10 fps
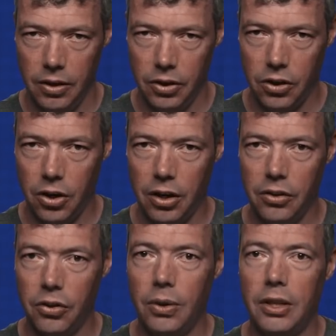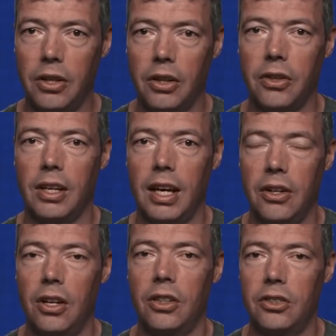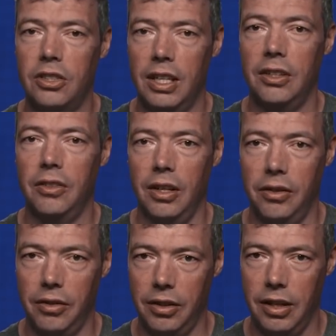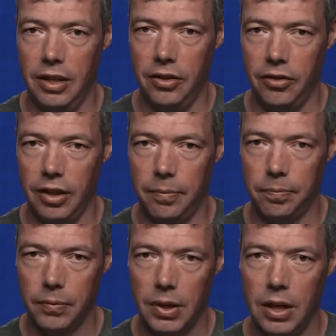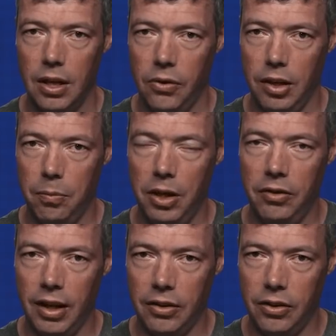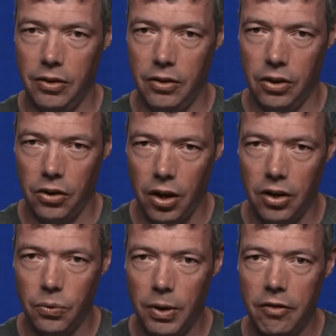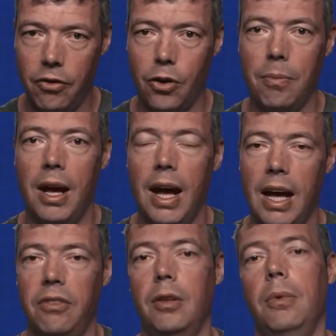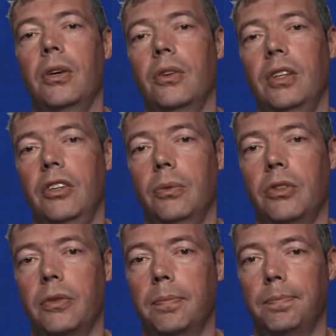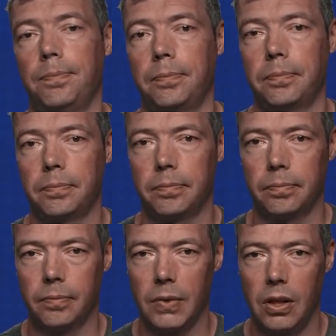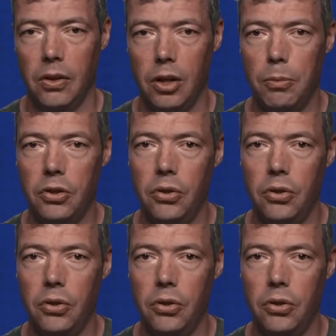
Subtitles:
The current through an inductor cannot change instantaneously. That means that the current waveform has to be continuous. Number